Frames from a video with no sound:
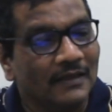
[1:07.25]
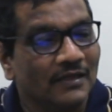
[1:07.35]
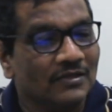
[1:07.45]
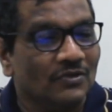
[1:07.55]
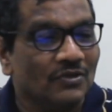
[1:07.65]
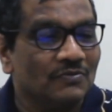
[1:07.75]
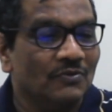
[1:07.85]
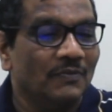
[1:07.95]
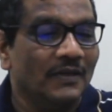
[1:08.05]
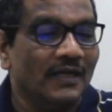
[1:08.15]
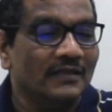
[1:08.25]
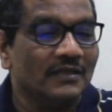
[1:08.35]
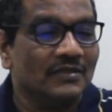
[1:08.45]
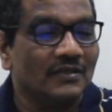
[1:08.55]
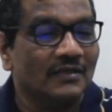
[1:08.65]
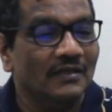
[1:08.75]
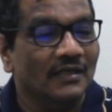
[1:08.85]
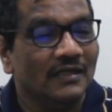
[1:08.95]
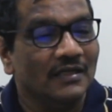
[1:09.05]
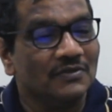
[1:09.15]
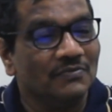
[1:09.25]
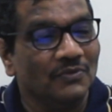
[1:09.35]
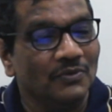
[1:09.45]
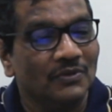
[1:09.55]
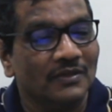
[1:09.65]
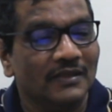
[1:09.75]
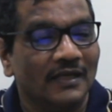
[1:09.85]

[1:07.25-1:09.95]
Resource mobilization is more